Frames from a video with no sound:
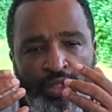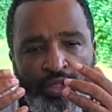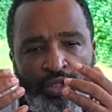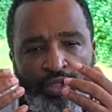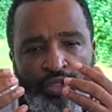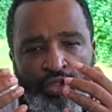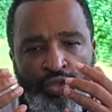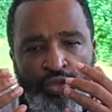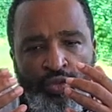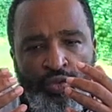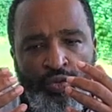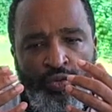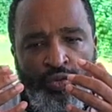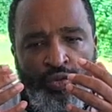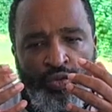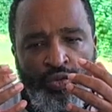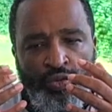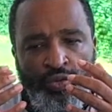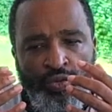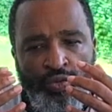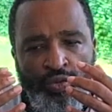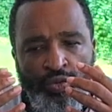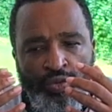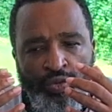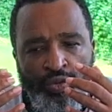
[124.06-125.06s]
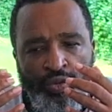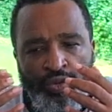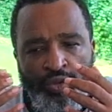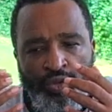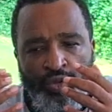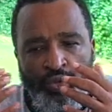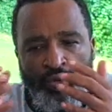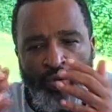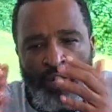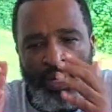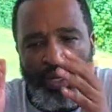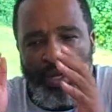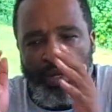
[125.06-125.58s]
to
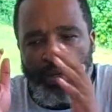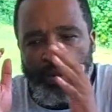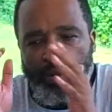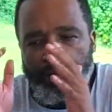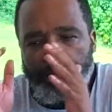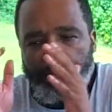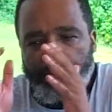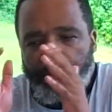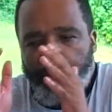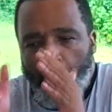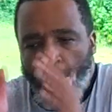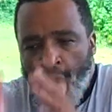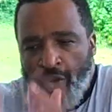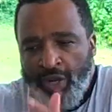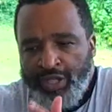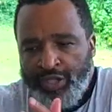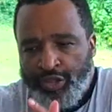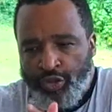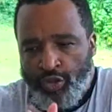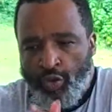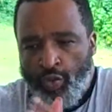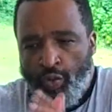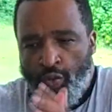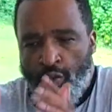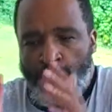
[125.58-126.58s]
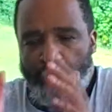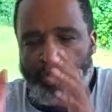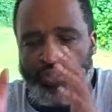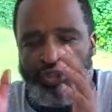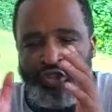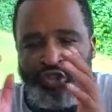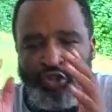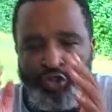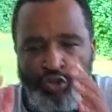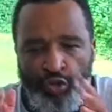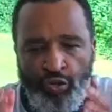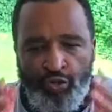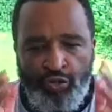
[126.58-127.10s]
point towards
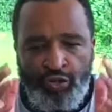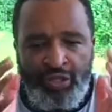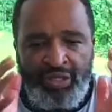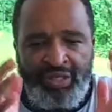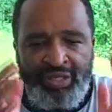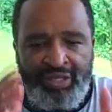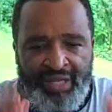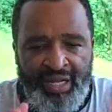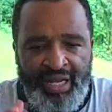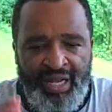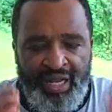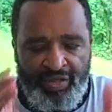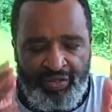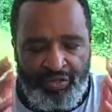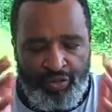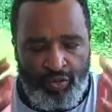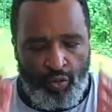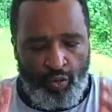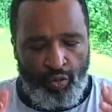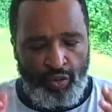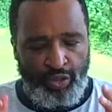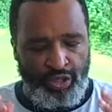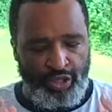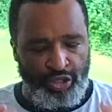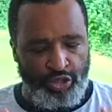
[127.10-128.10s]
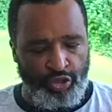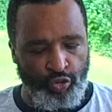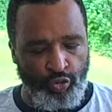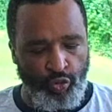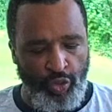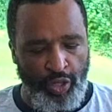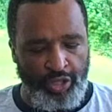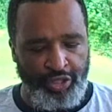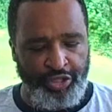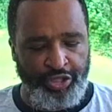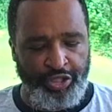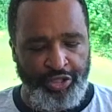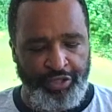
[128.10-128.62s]
certain death or
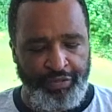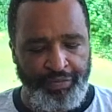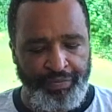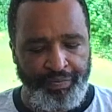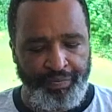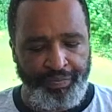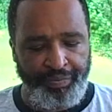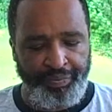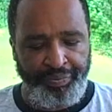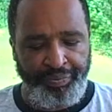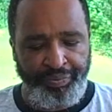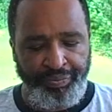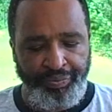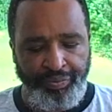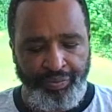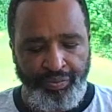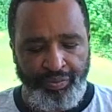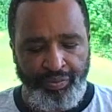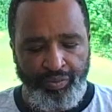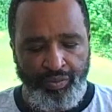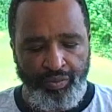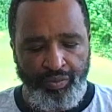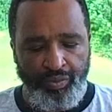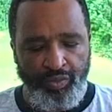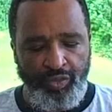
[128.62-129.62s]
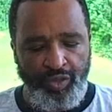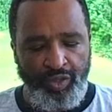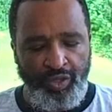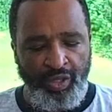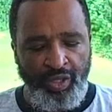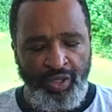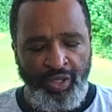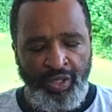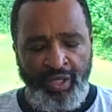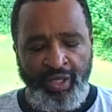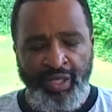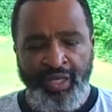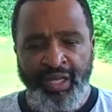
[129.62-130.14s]
destruction.
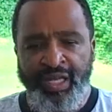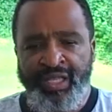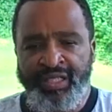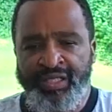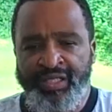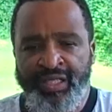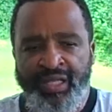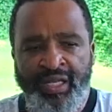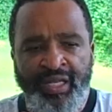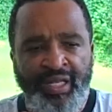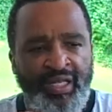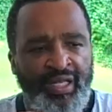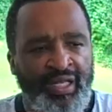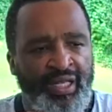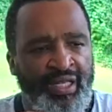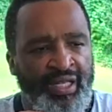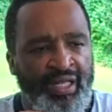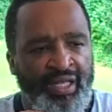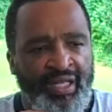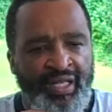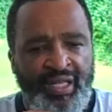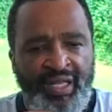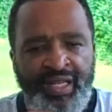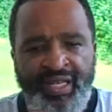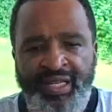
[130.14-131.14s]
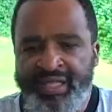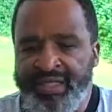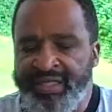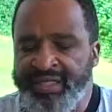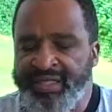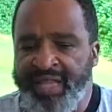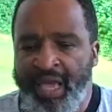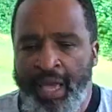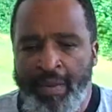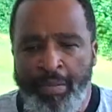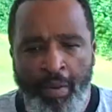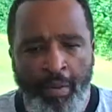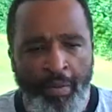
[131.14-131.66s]
It's a
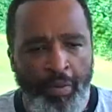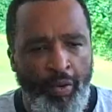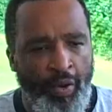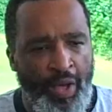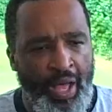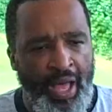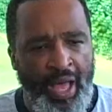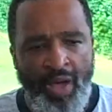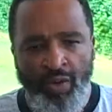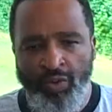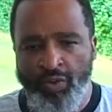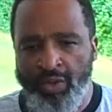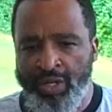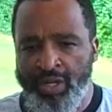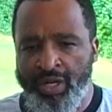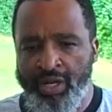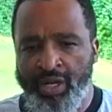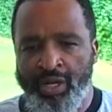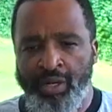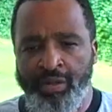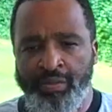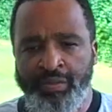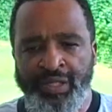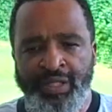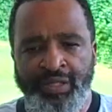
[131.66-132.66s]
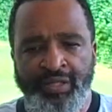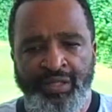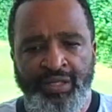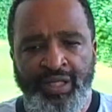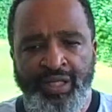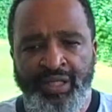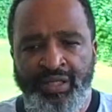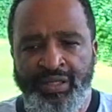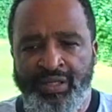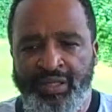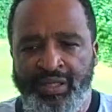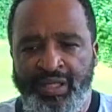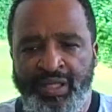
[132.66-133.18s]
inescapable outcome.
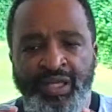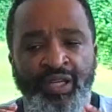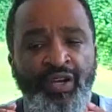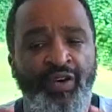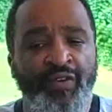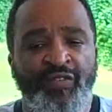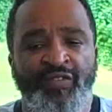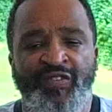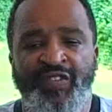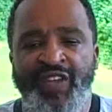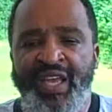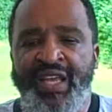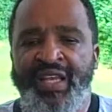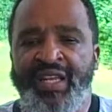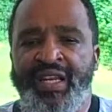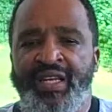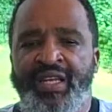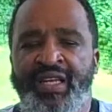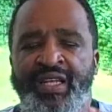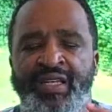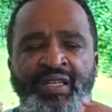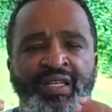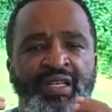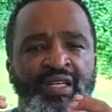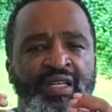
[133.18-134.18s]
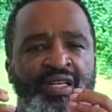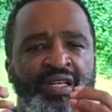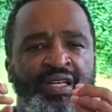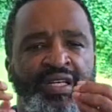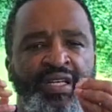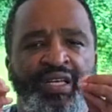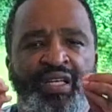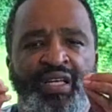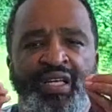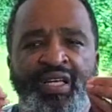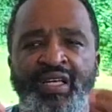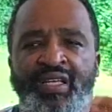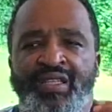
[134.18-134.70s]
It's ill-fated.
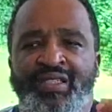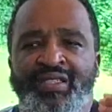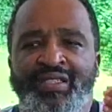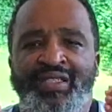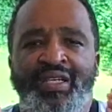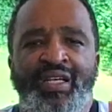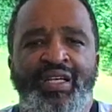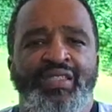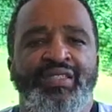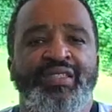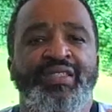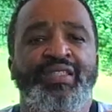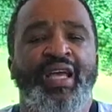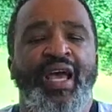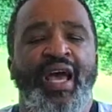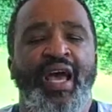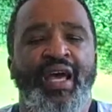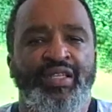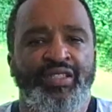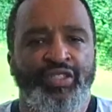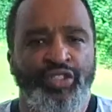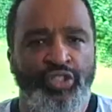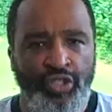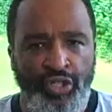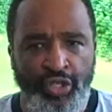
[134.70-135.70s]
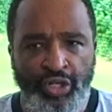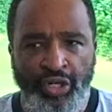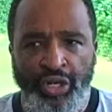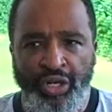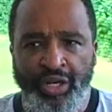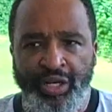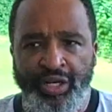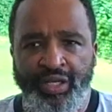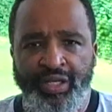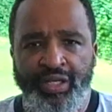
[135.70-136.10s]
It's just not good.